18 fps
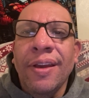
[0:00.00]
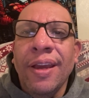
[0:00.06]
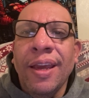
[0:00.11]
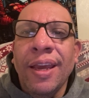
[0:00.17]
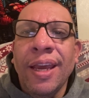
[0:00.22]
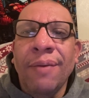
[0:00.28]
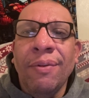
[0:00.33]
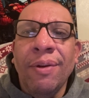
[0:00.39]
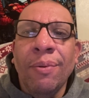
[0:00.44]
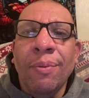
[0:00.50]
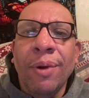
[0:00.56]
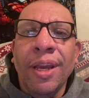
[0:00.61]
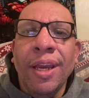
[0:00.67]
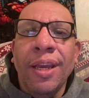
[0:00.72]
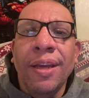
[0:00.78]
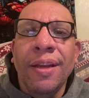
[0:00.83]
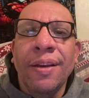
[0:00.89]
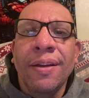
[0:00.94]
heavy
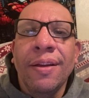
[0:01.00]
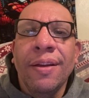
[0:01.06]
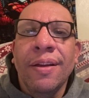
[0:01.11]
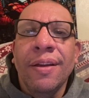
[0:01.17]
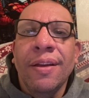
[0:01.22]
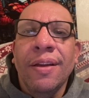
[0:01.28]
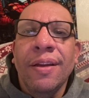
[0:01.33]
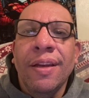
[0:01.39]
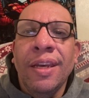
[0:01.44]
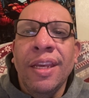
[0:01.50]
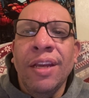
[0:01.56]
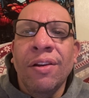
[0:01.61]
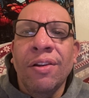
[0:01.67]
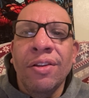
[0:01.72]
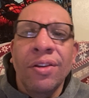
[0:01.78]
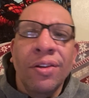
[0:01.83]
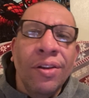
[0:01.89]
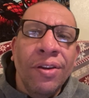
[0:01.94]
rain
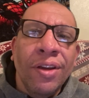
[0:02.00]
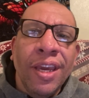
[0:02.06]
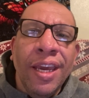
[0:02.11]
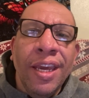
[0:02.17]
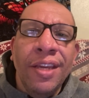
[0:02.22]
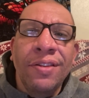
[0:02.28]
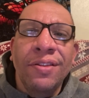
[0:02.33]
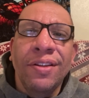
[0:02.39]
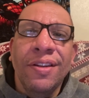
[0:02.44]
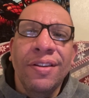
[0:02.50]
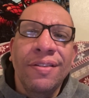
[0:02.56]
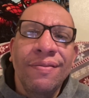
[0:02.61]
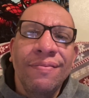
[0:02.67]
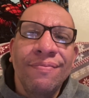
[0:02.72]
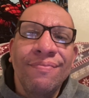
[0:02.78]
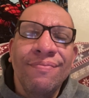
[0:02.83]
near your location.